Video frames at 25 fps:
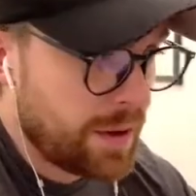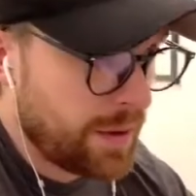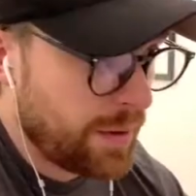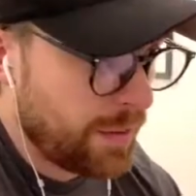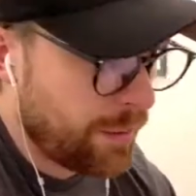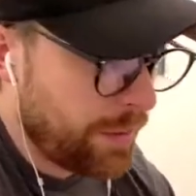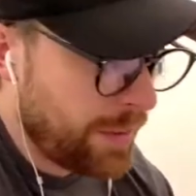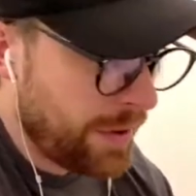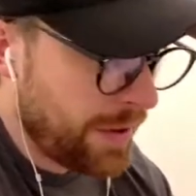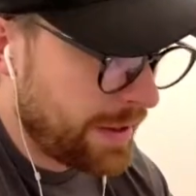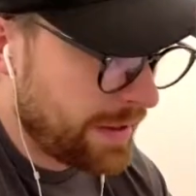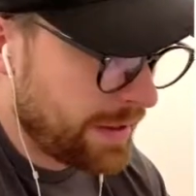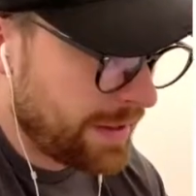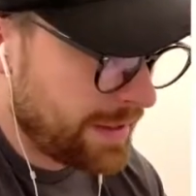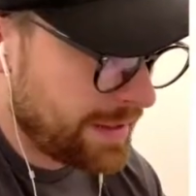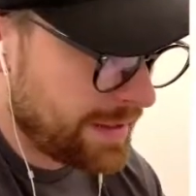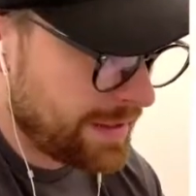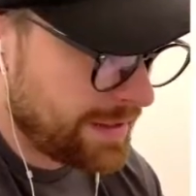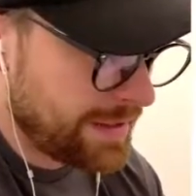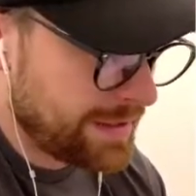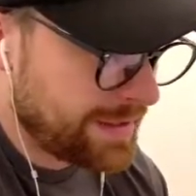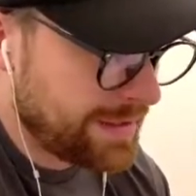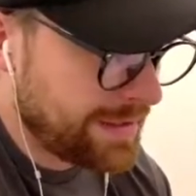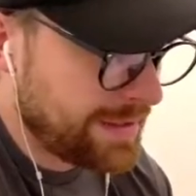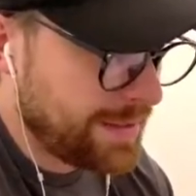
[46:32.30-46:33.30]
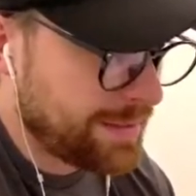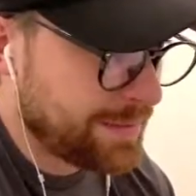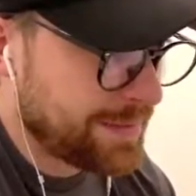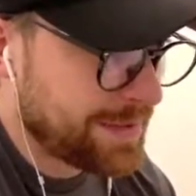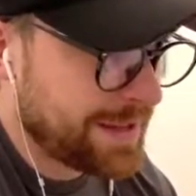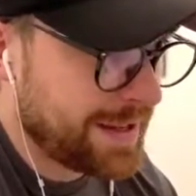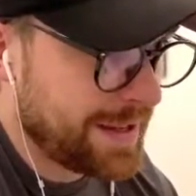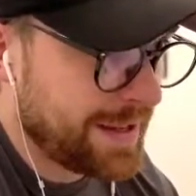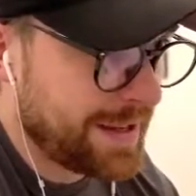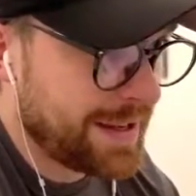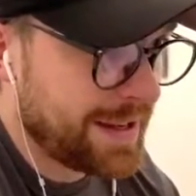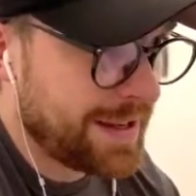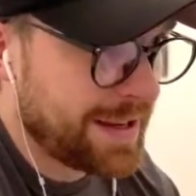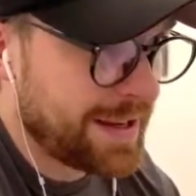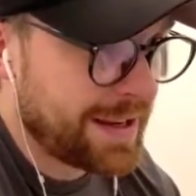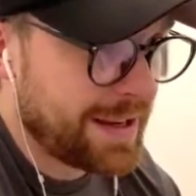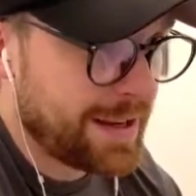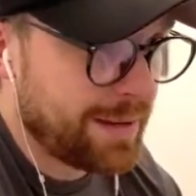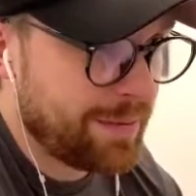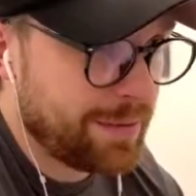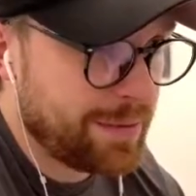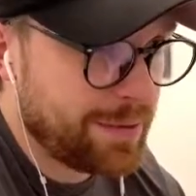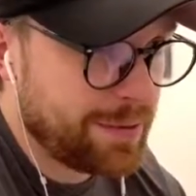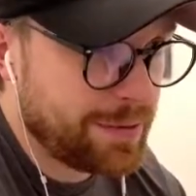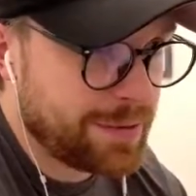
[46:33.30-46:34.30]
But it seems like
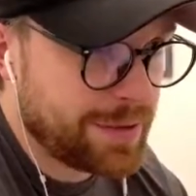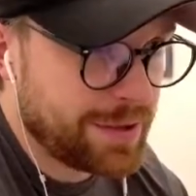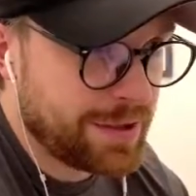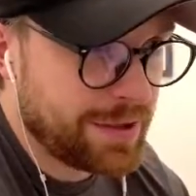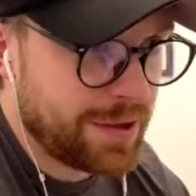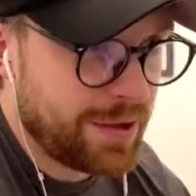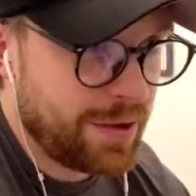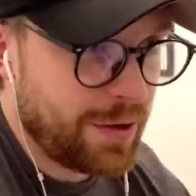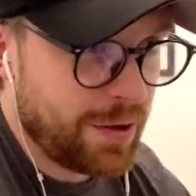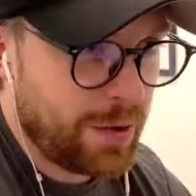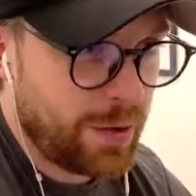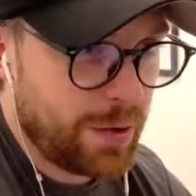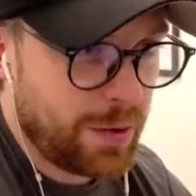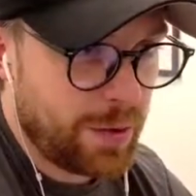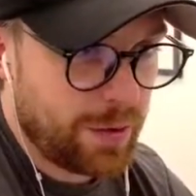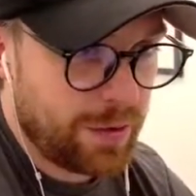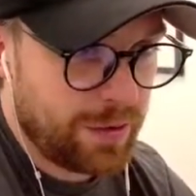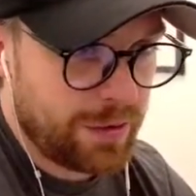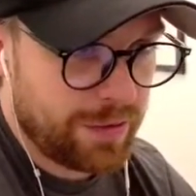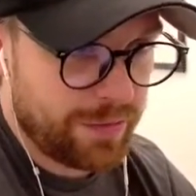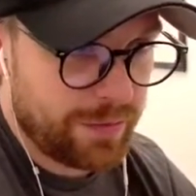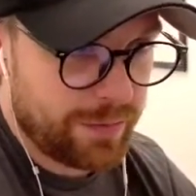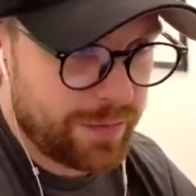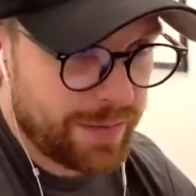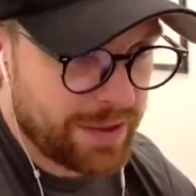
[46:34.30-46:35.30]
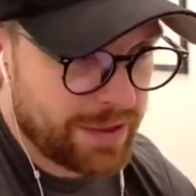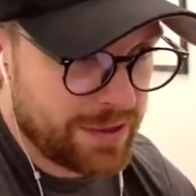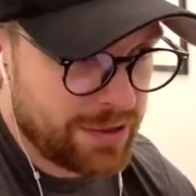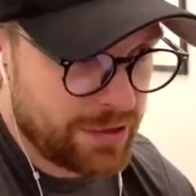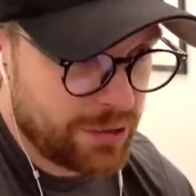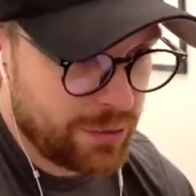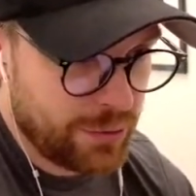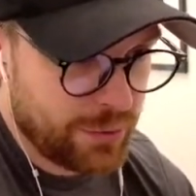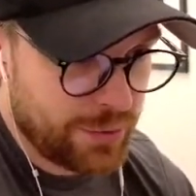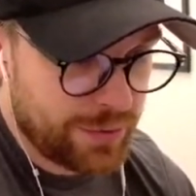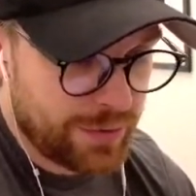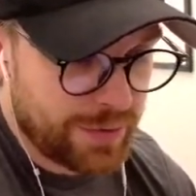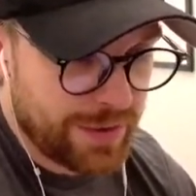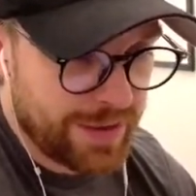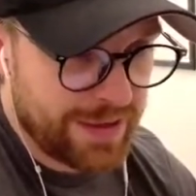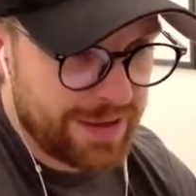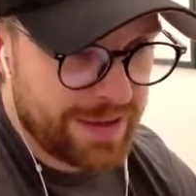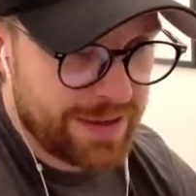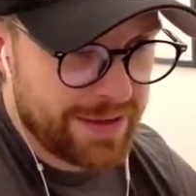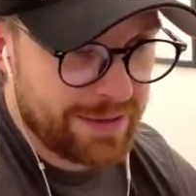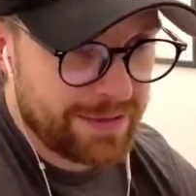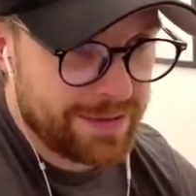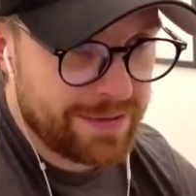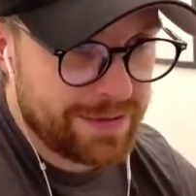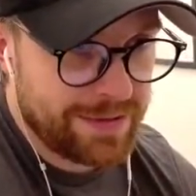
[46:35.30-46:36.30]
I'm losing all of my troops right now.